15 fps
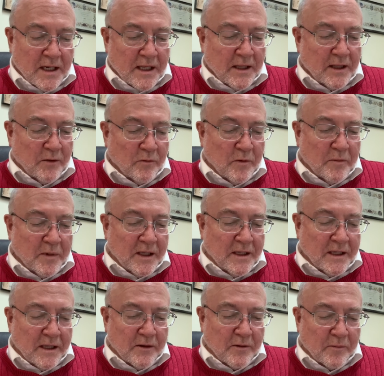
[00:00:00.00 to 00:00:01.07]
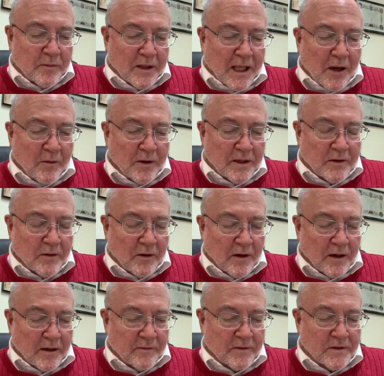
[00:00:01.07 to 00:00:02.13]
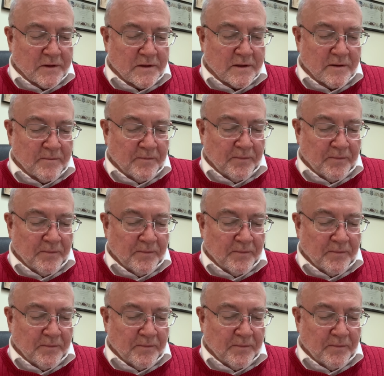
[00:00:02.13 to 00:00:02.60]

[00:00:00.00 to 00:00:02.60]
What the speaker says: there will be neither plowing nor harvest.